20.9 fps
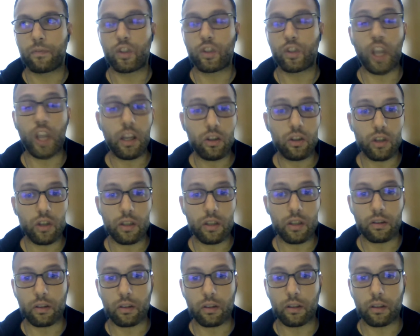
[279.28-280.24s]

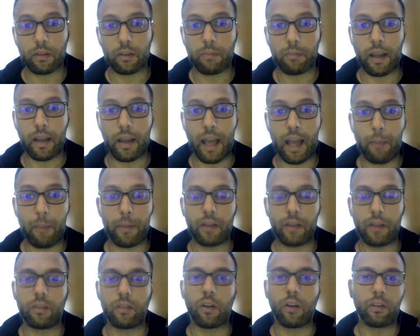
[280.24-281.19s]
changes might
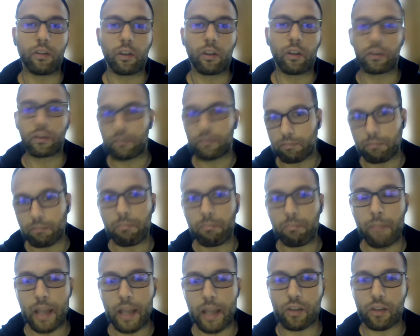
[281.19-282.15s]
happen, not
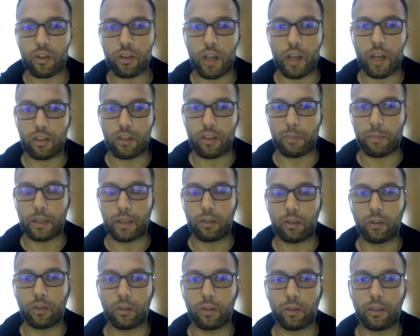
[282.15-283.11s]
major changes, but
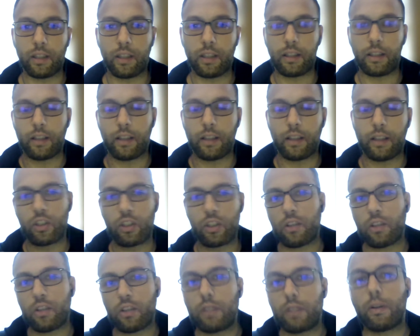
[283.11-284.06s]
you know the
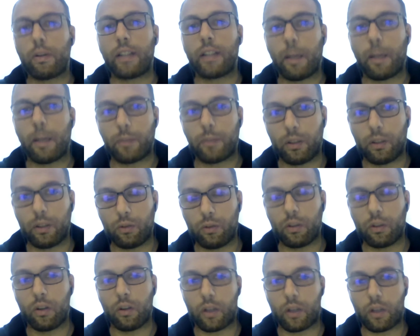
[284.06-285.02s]
legislation needs to adapt it to
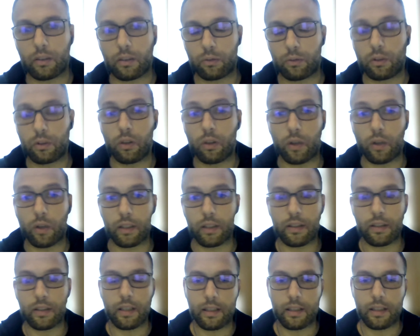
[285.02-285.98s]
the local
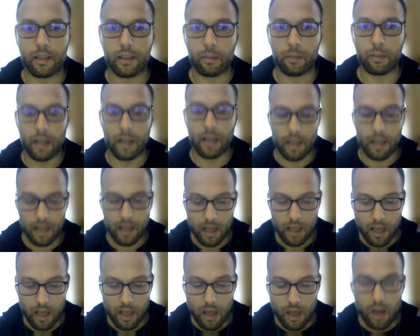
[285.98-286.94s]
system.
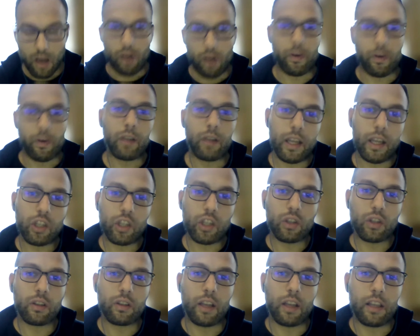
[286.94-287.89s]

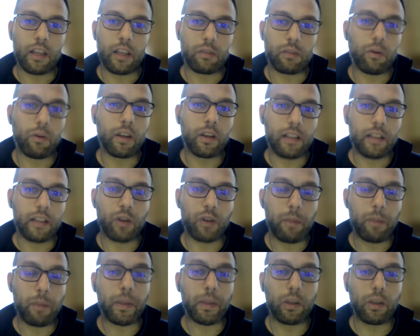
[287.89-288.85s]
Regulation is what is
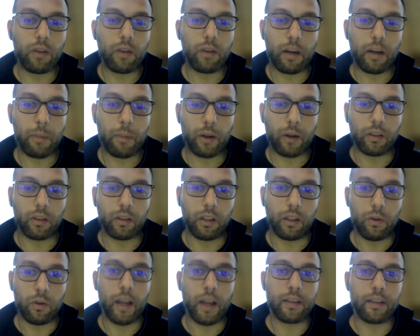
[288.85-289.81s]
actually peculiar about the
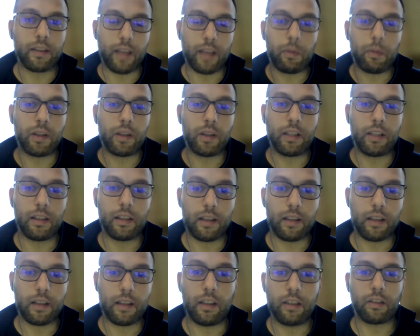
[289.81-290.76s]
EU, and Cyber Resilience
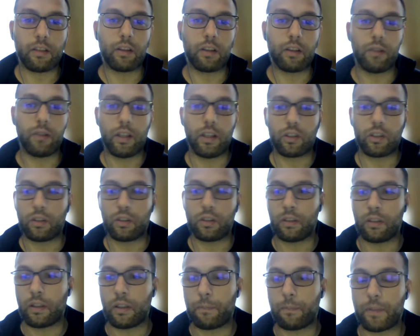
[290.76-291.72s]
Act is a regulation.